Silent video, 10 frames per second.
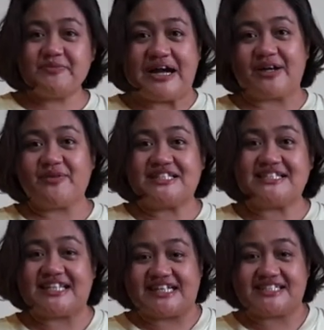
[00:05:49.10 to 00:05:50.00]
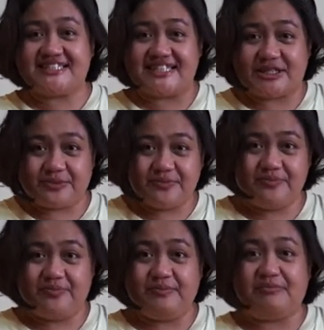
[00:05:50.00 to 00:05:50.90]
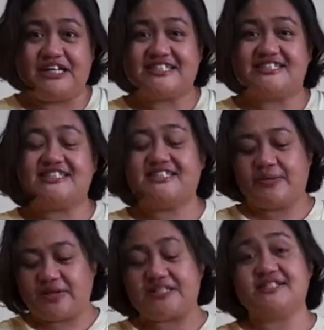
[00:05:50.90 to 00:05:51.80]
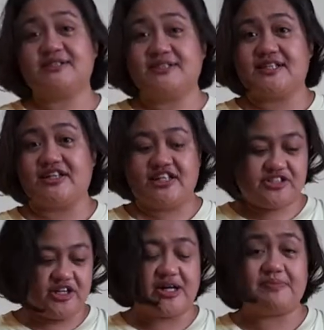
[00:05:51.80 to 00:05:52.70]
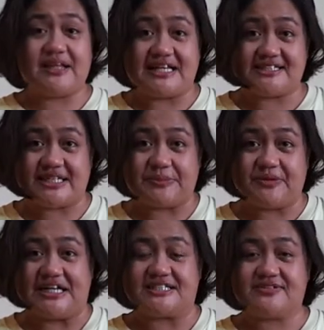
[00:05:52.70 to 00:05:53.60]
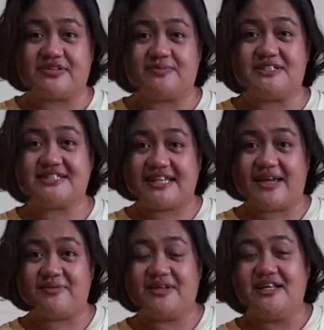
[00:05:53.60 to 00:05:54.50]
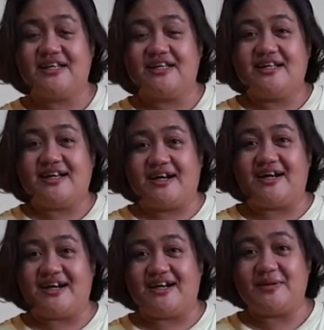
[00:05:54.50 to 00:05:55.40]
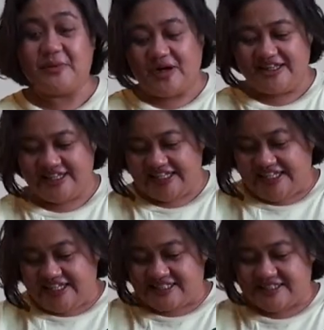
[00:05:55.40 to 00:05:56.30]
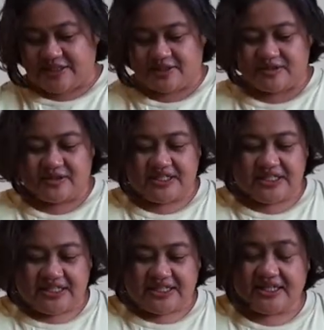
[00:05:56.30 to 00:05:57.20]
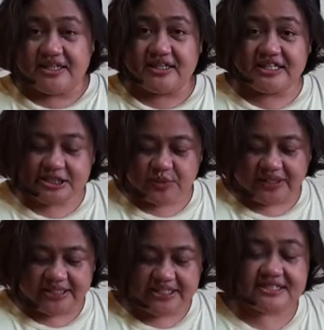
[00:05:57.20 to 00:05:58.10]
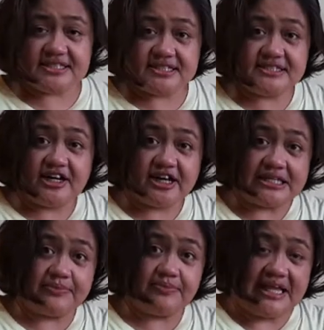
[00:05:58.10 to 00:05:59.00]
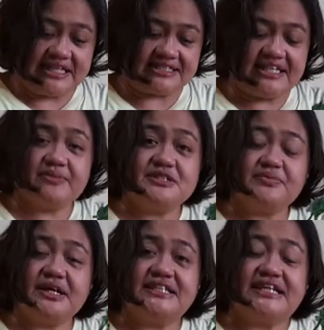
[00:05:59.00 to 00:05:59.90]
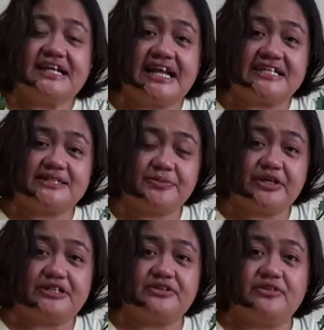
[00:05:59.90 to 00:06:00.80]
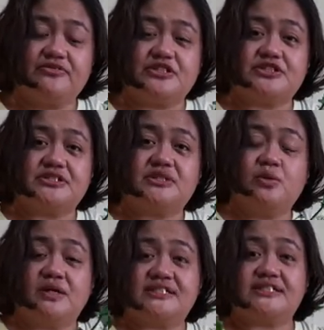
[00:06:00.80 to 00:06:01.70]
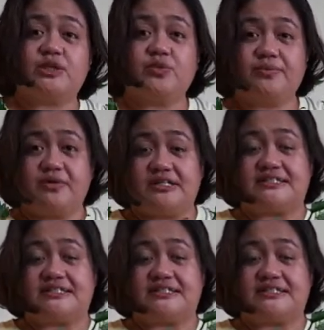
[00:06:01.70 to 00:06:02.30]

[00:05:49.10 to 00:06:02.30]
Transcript: back with the second set of pots. This time, these are plastic pots from the same mall. So, this one, this is hard plastic. Mas magandang klase po ito versus the ones that we bought